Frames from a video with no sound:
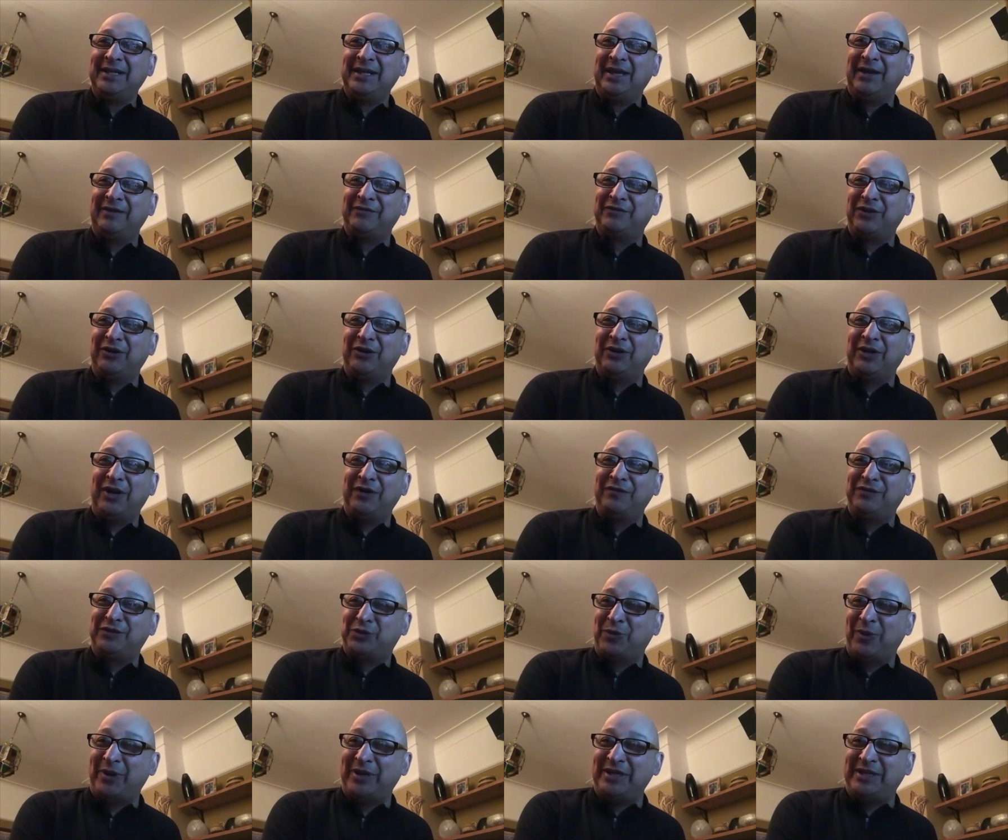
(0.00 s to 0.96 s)
I've got over
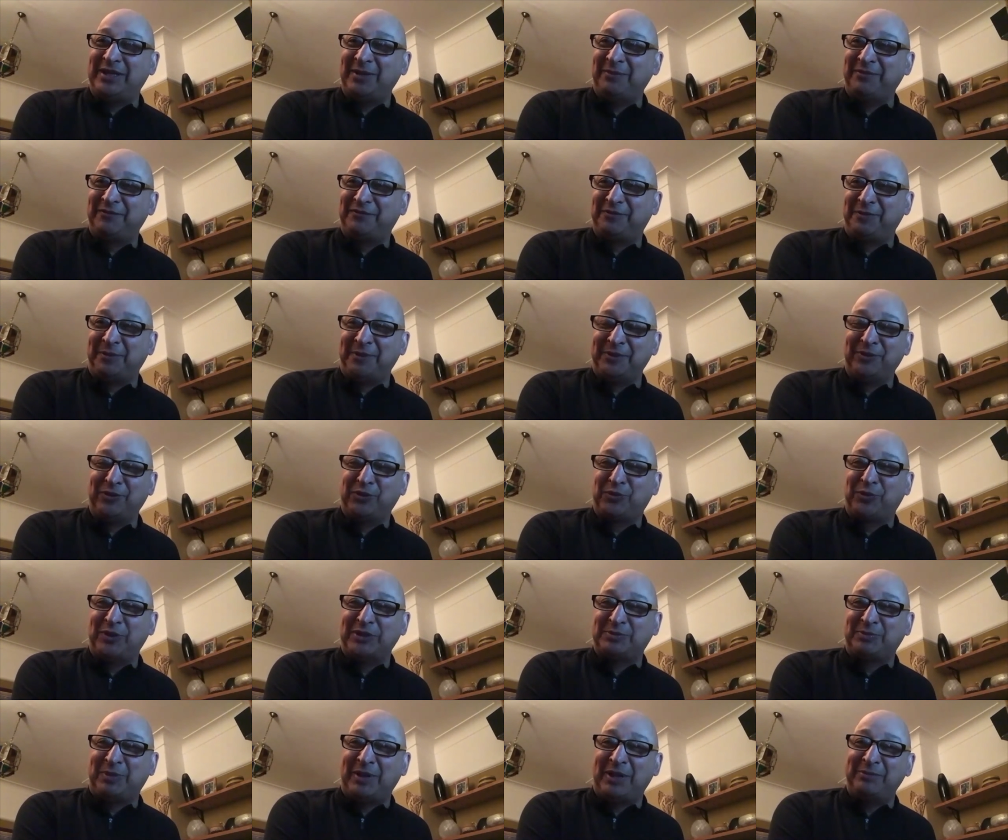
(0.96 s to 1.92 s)
20 coming from my
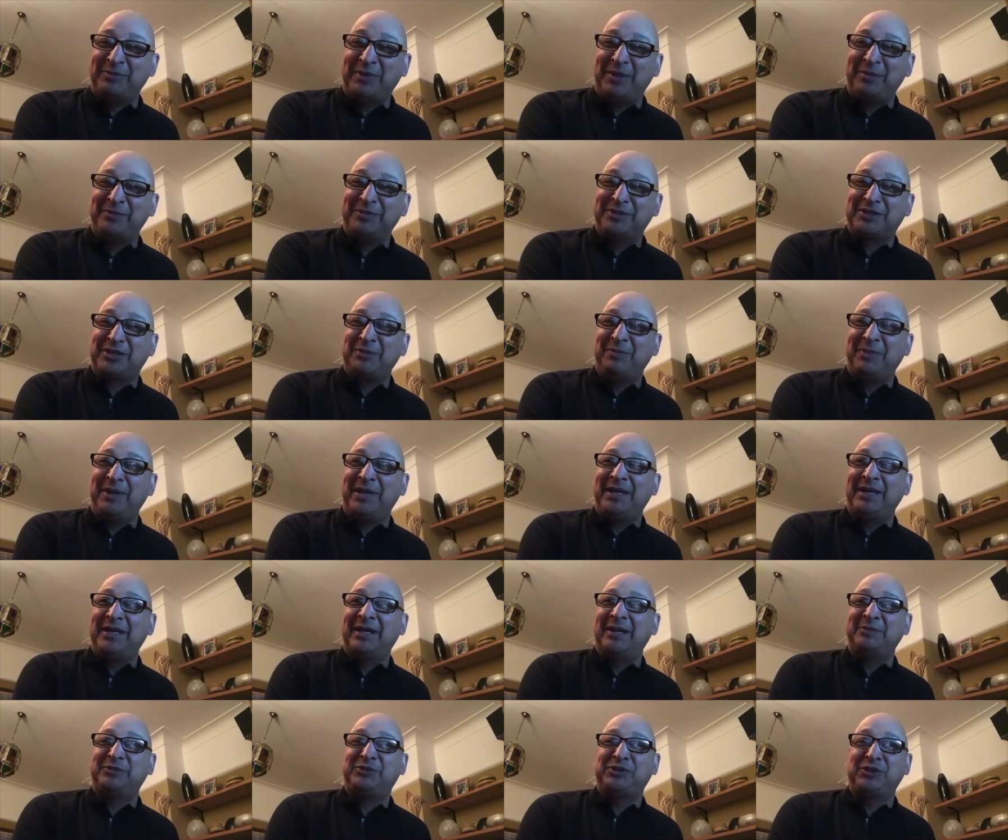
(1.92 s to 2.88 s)
Northwest Black Members Committee,
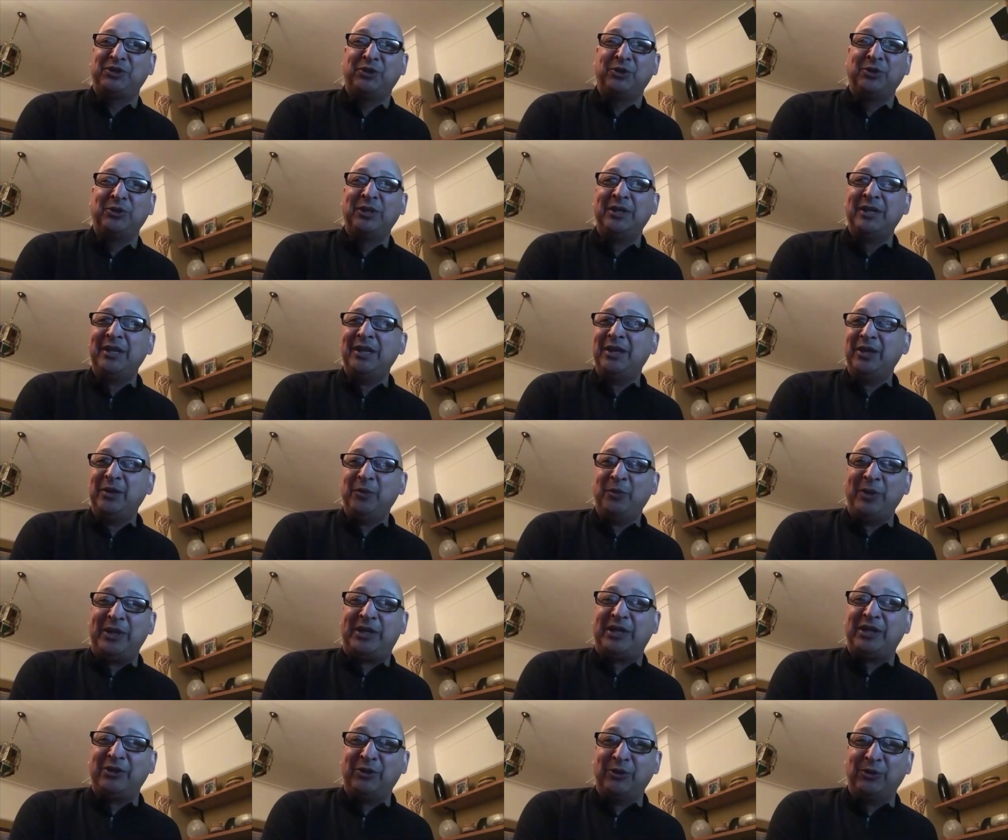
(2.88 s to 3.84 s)
and I'm sure we
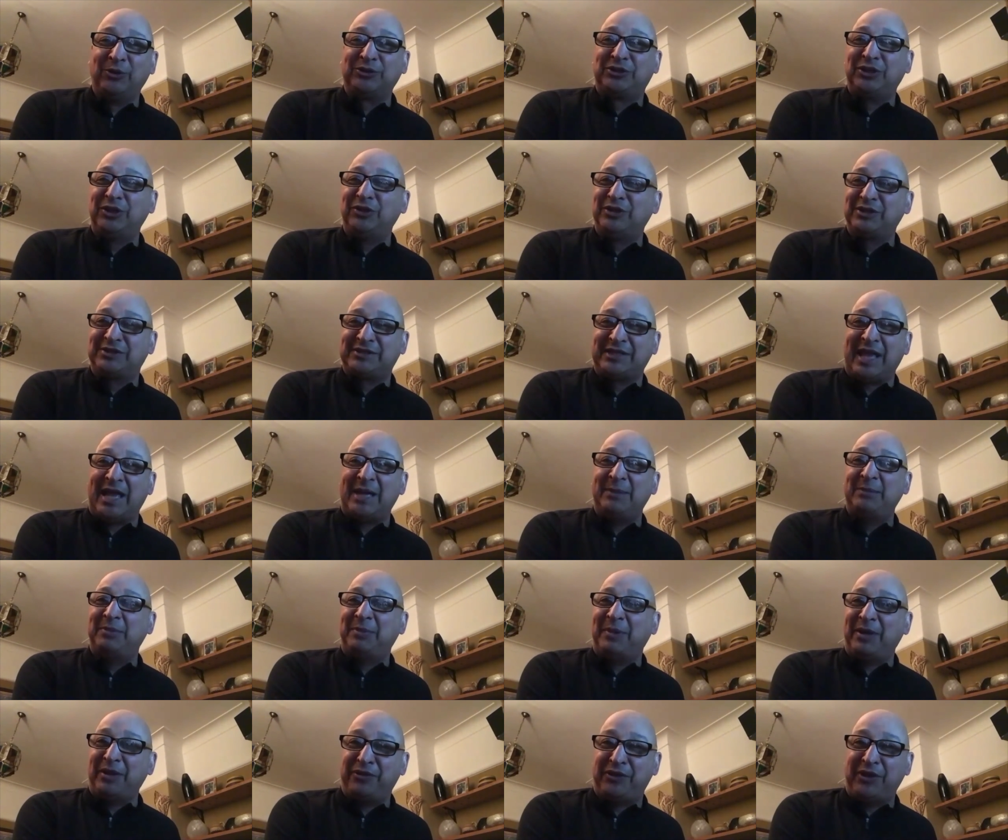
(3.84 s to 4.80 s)
can all do the same.
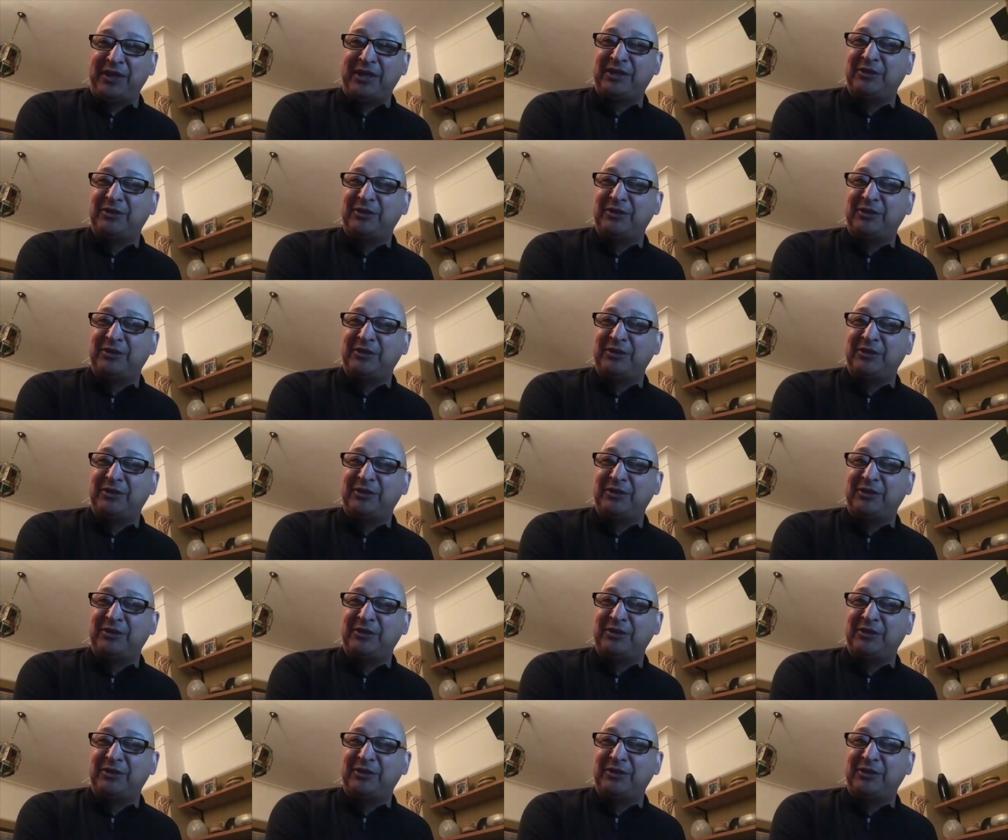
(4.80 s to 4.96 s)
But think